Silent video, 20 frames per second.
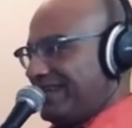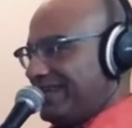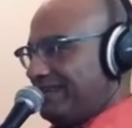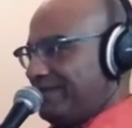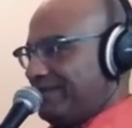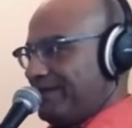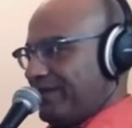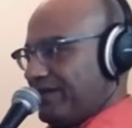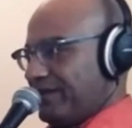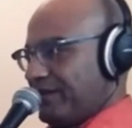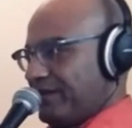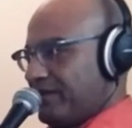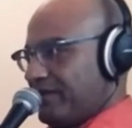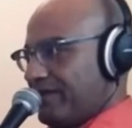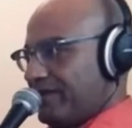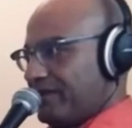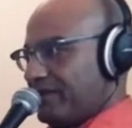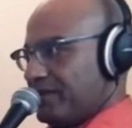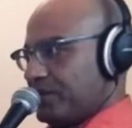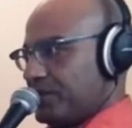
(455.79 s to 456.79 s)
He barely
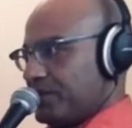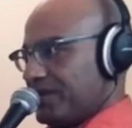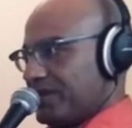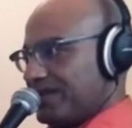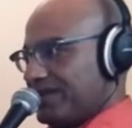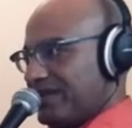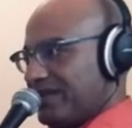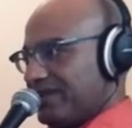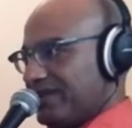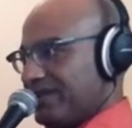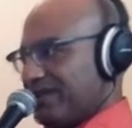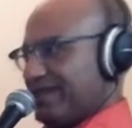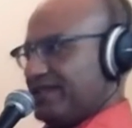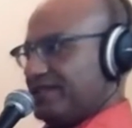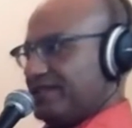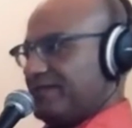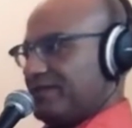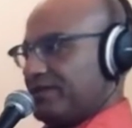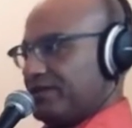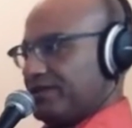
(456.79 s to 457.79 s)
remembered to shut down the
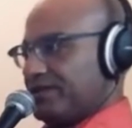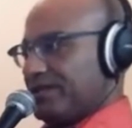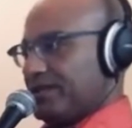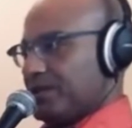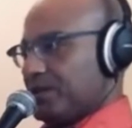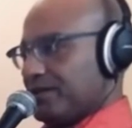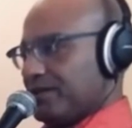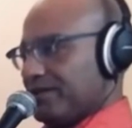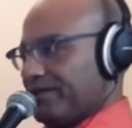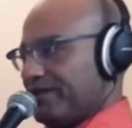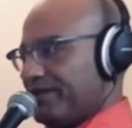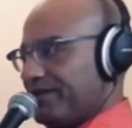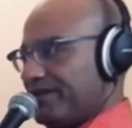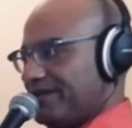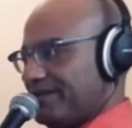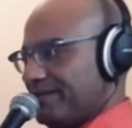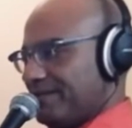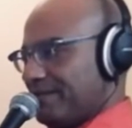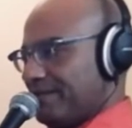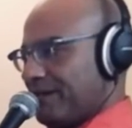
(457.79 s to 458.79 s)
landspeeder's engine
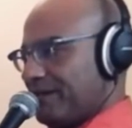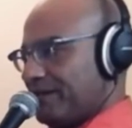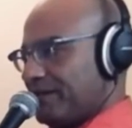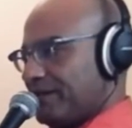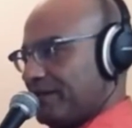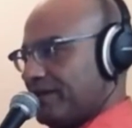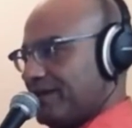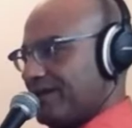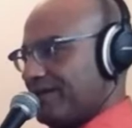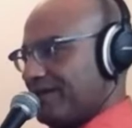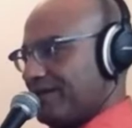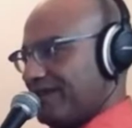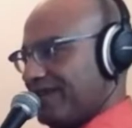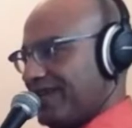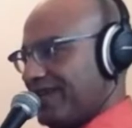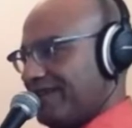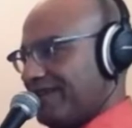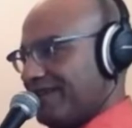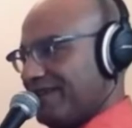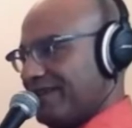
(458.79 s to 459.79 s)
as he popped the cockpit
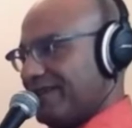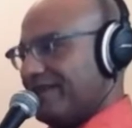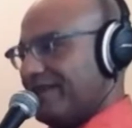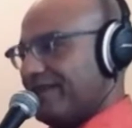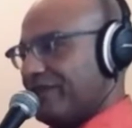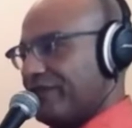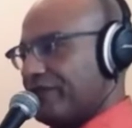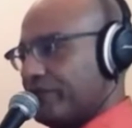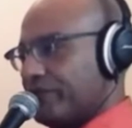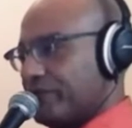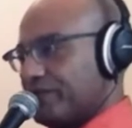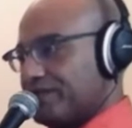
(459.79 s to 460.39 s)
canopy and threw